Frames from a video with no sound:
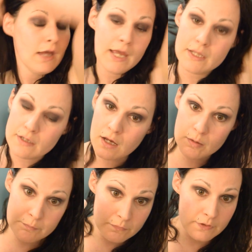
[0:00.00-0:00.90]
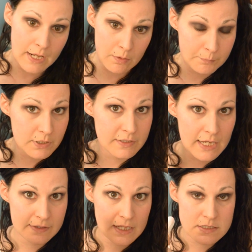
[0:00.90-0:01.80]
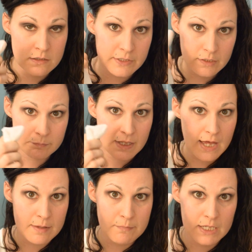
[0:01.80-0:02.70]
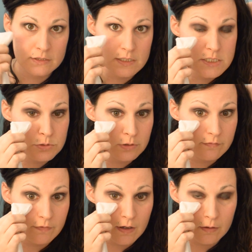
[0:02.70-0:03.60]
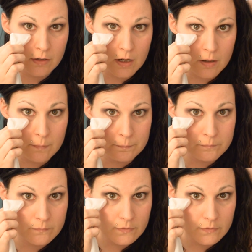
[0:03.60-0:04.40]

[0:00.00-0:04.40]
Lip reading: And now I'm going to take that to clean up the eye and make this sort of a